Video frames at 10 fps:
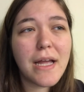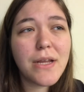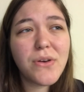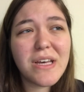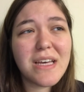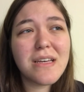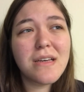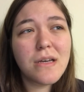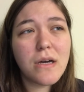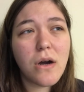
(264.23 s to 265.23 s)
Anyway,
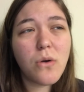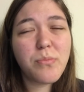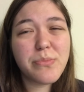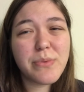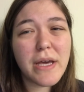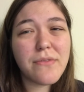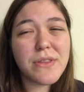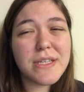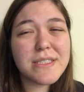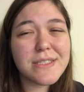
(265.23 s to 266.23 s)
hope
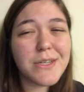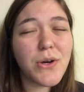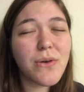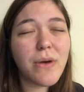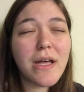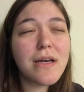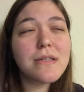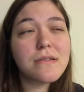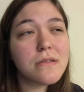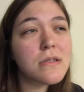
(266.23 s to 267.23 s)
everything's going
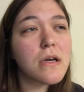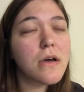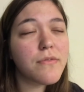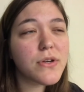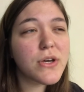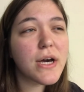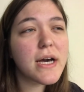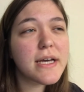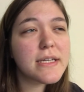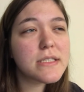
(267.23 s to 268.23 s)
well for you
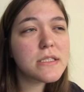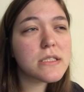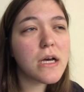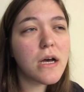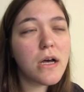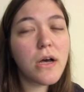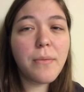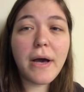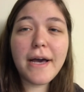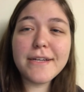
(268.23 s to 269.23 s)
guys.
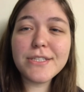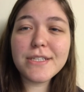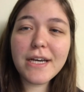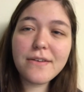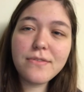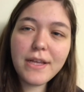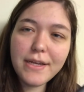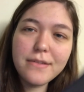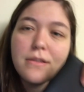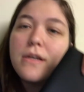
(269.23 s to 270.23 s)
I just have,
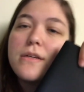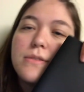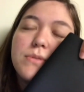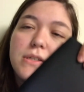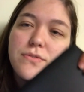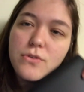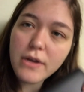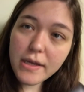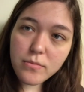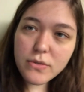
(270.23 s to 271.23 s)
like, some stuff to
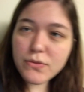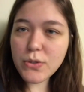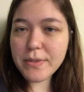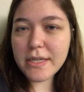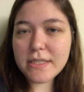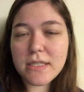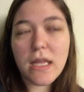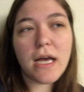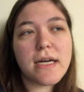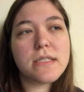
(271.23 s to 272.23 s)
write before my next
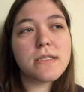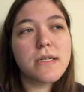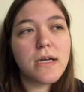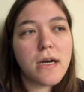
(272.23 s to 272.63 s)
class.